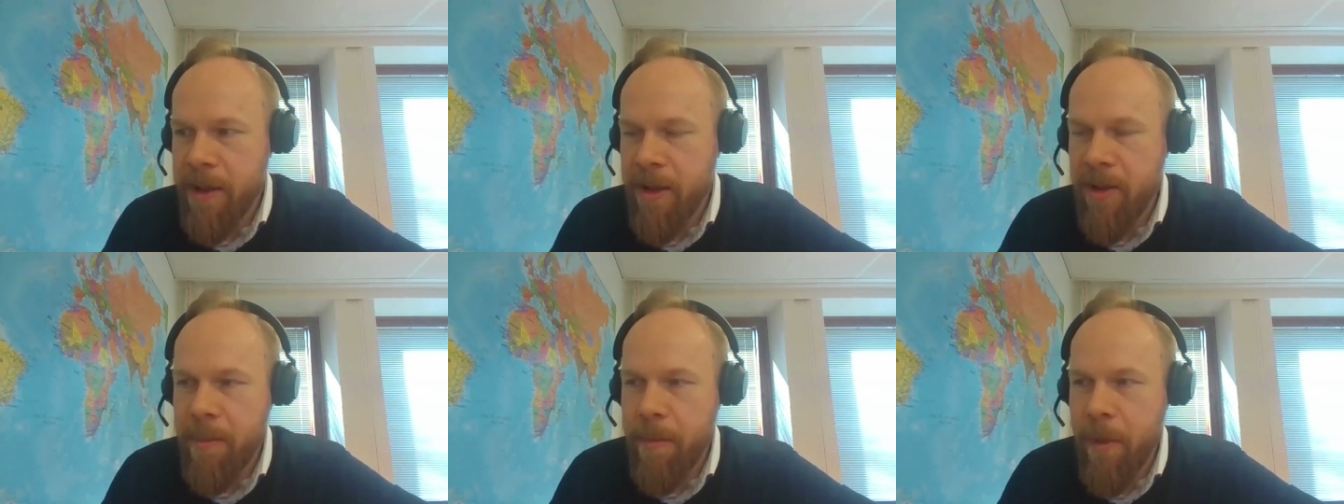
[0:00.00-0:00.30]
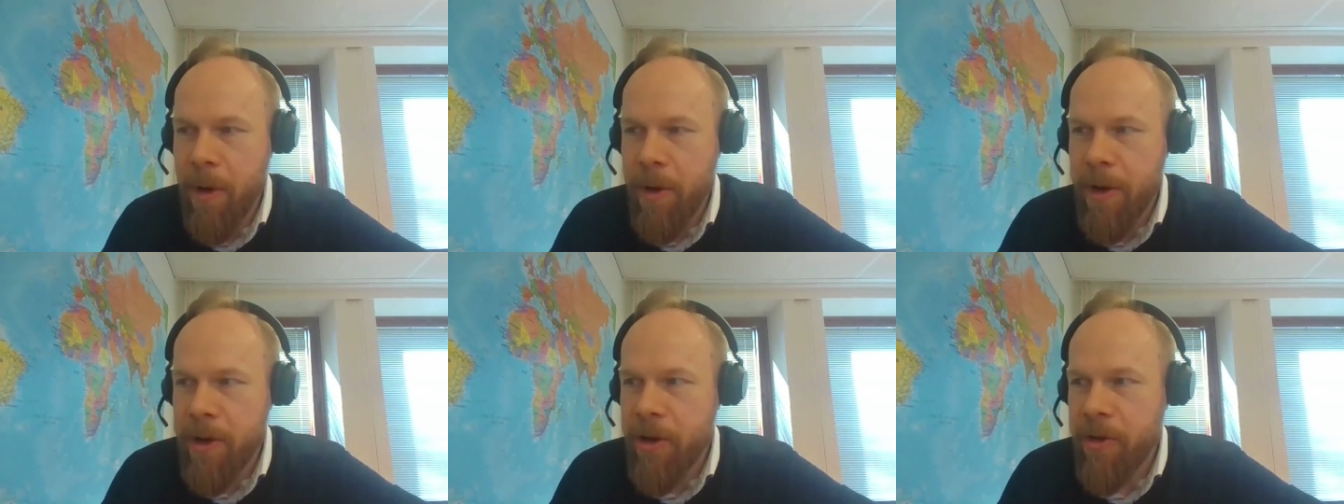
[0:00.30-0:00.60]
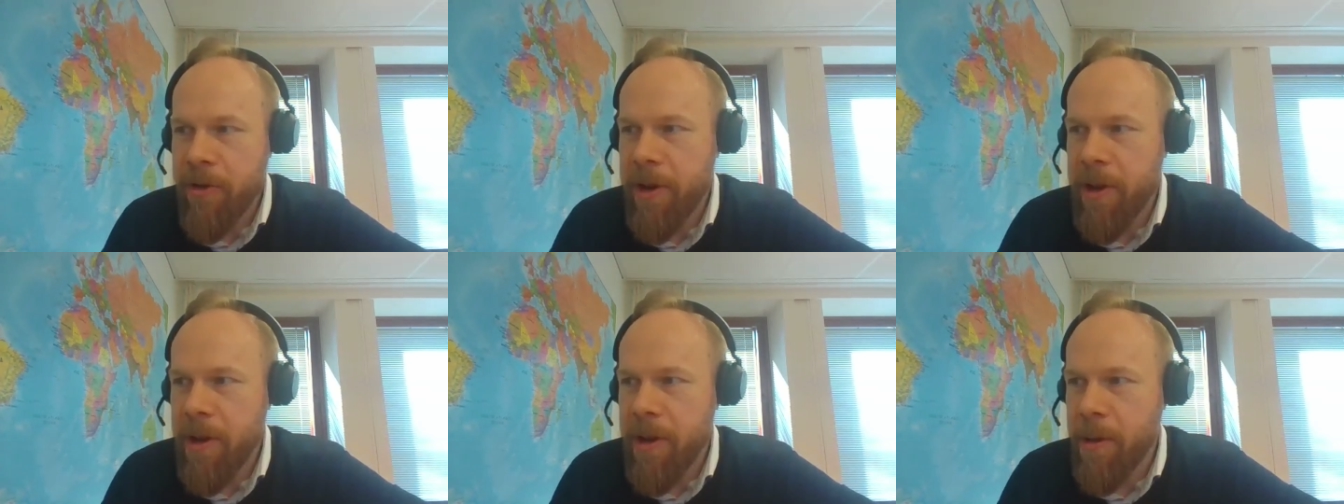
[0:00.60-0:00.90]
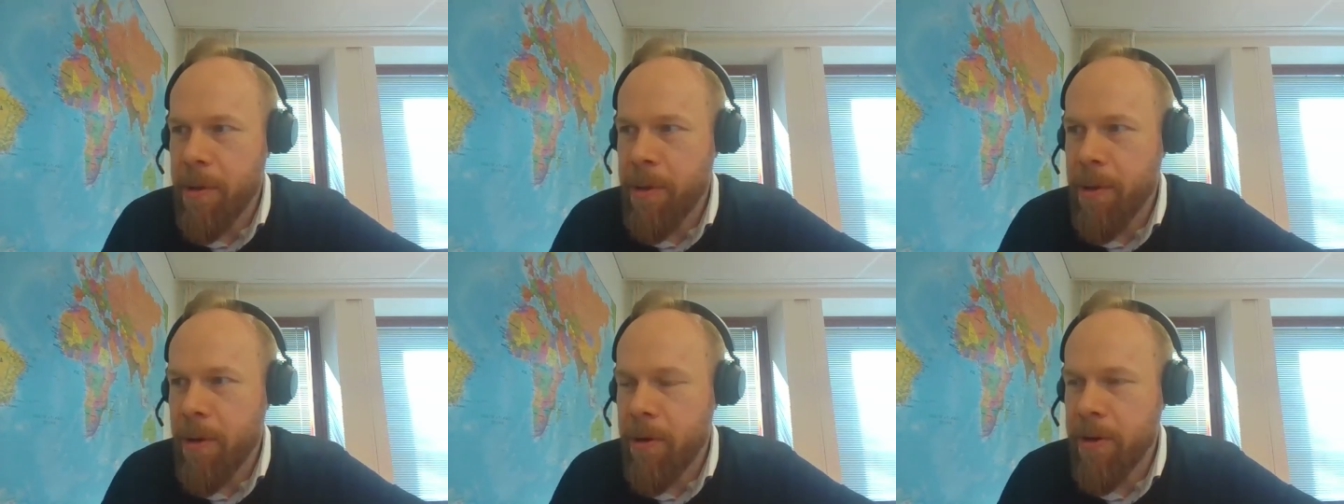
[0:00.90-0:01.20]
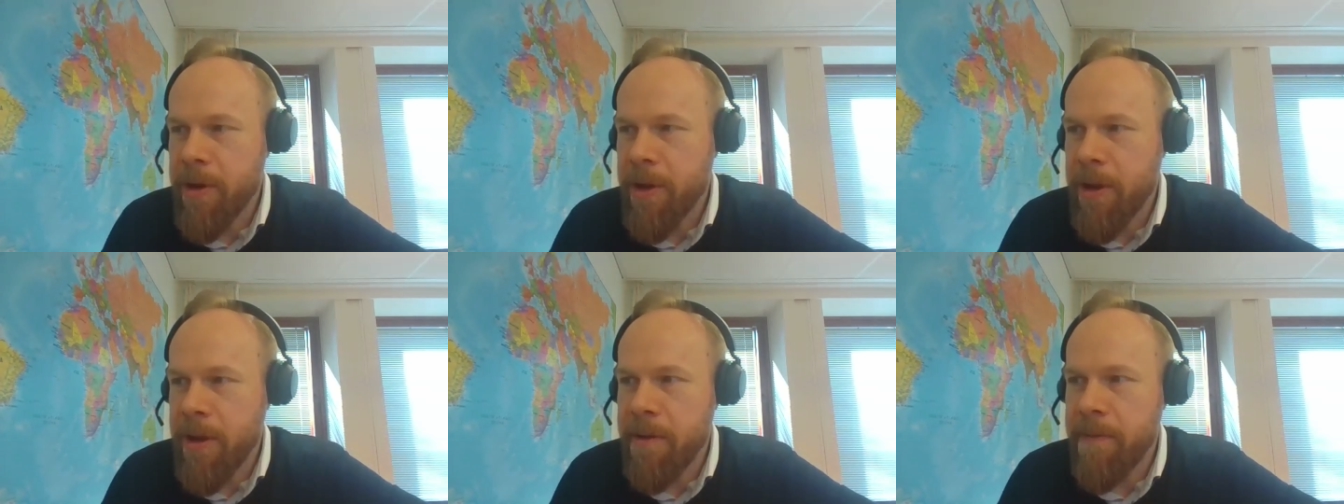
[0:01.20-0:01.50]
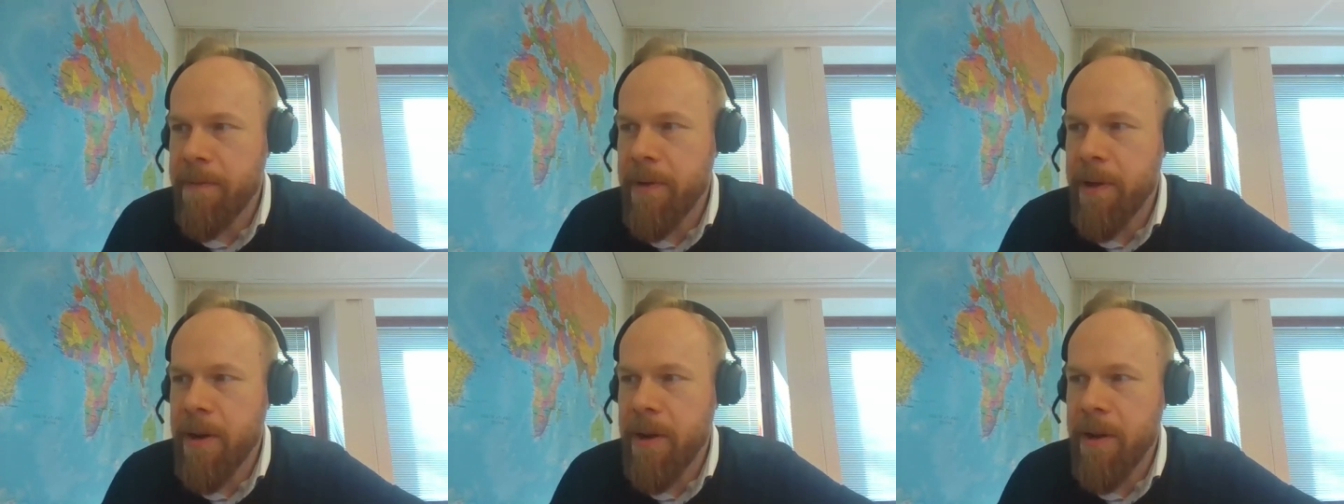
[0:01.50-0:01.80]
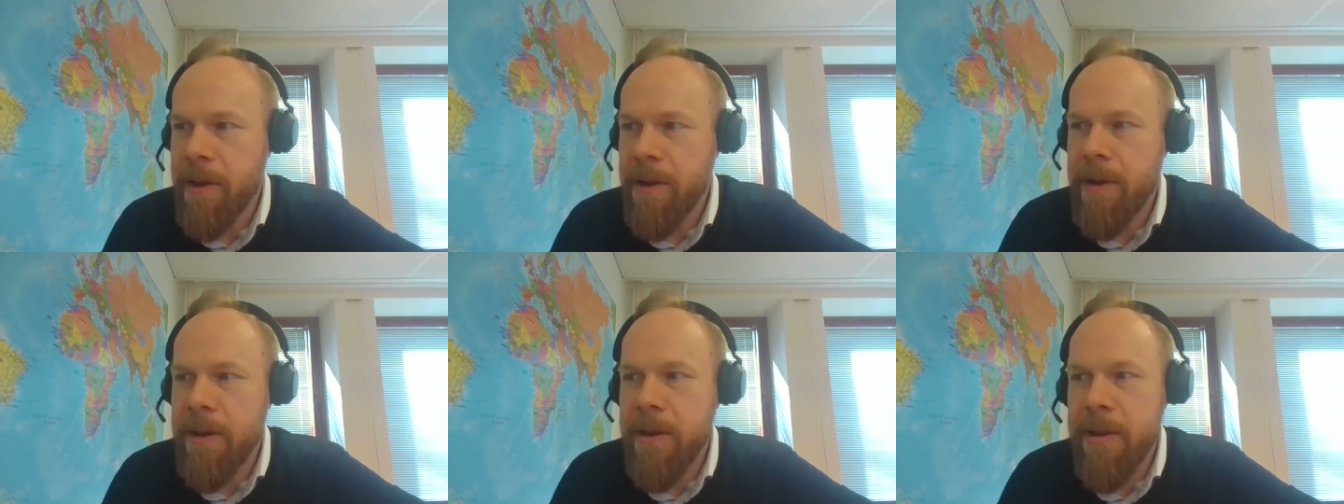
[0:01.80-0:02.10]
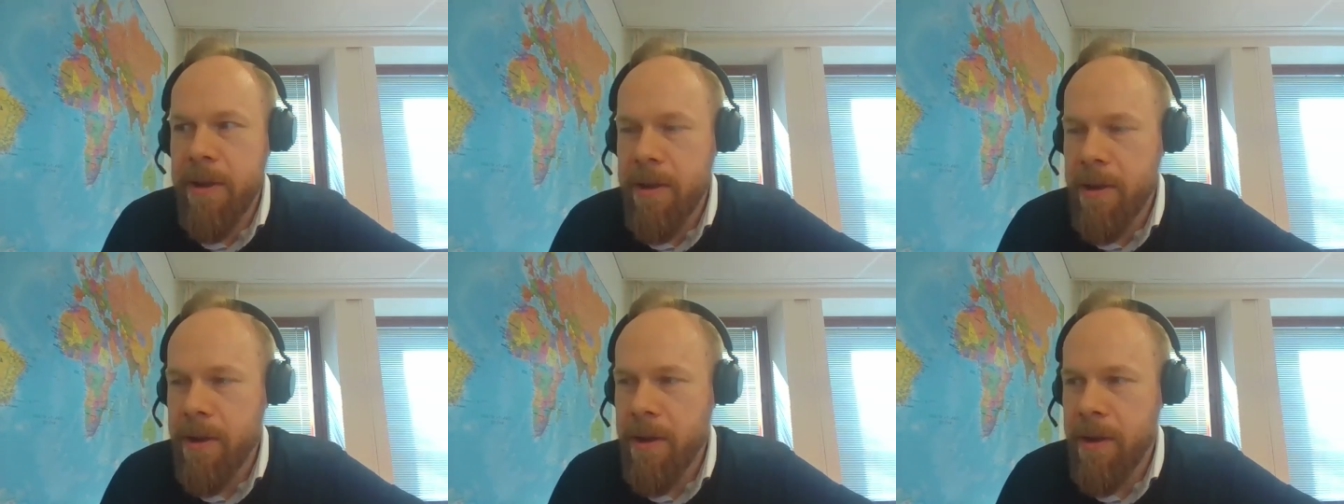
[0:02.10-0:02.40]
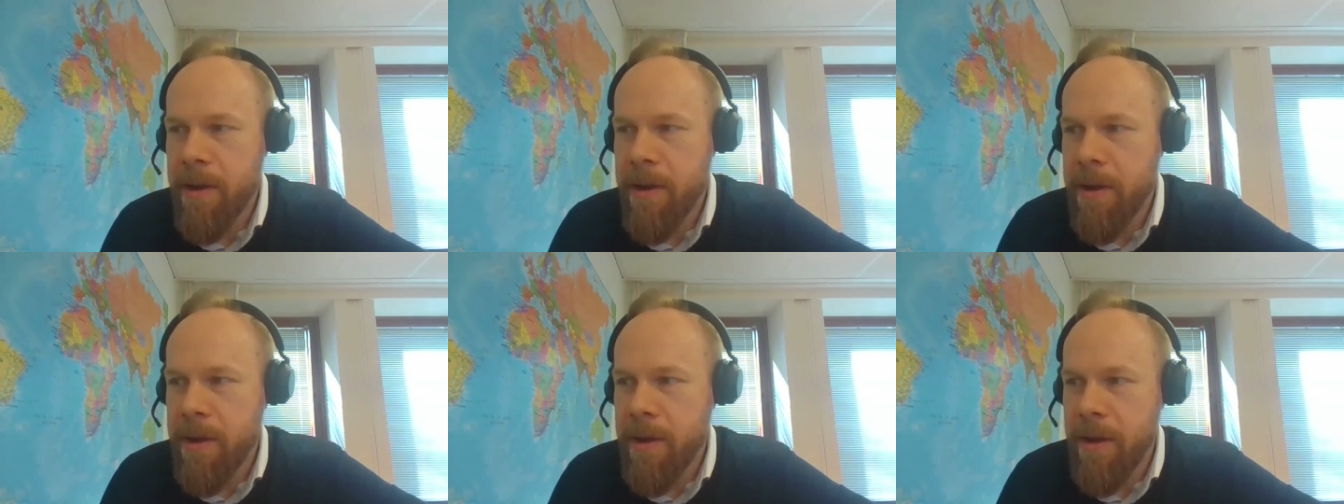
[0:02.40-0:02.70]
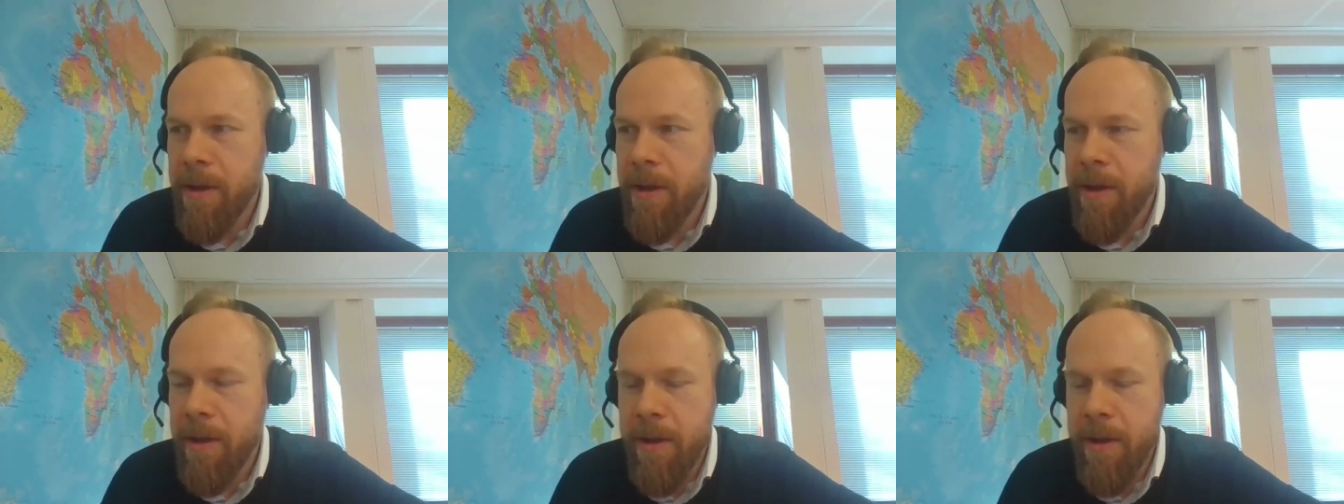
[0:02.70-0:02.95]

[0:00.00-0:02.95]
It's the monetary authority in Finland. Uh,